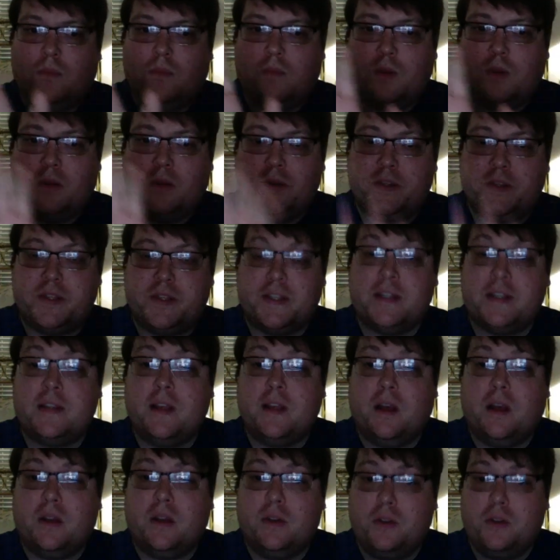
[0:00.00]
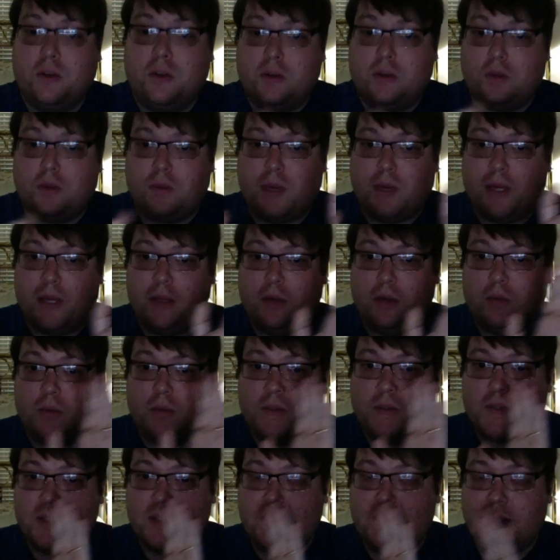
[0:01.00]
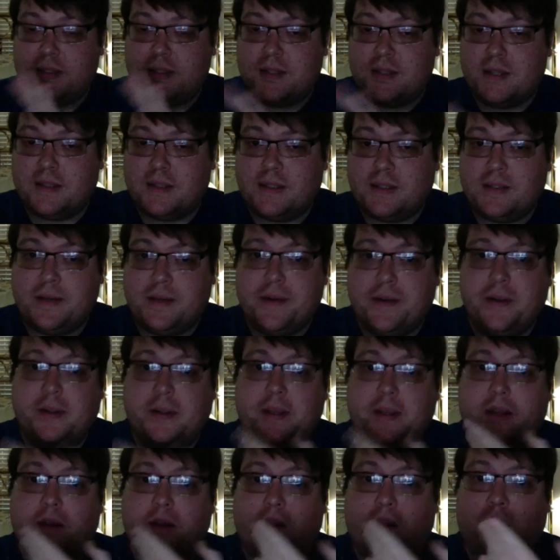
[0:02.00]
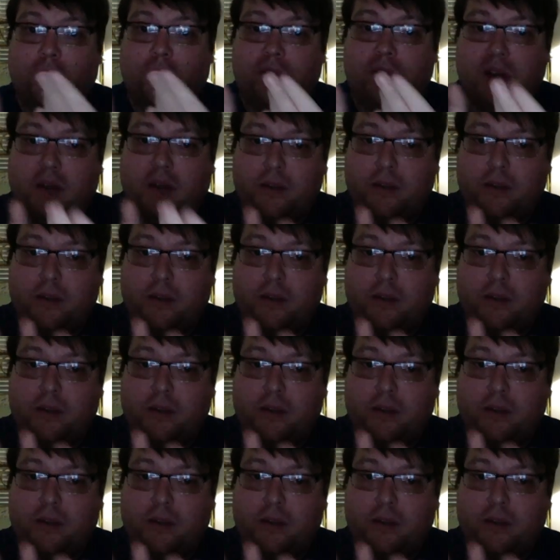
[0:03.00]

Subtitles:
And this is the Anu Yoga way. You won't see this necessarily in all of the other